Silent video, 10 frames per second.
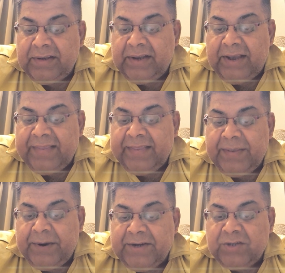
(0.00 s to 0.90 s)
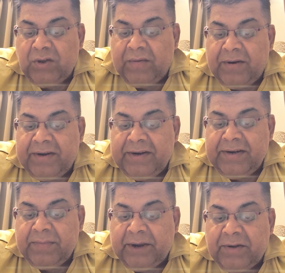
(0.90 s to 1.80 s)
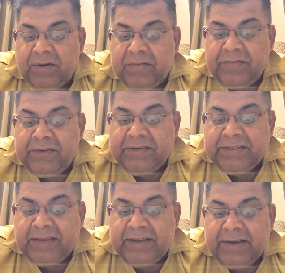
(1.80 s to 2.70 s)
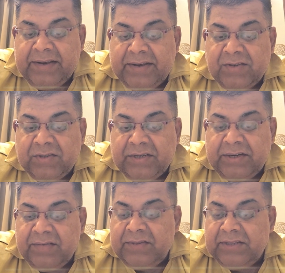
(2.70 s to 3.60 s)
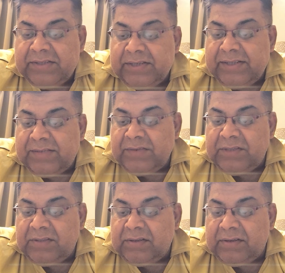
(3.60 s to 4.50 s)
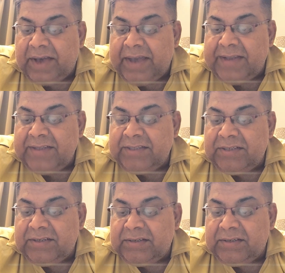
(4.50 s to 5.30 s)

and they might show abundant mitotic figures and associated with the cells with arranged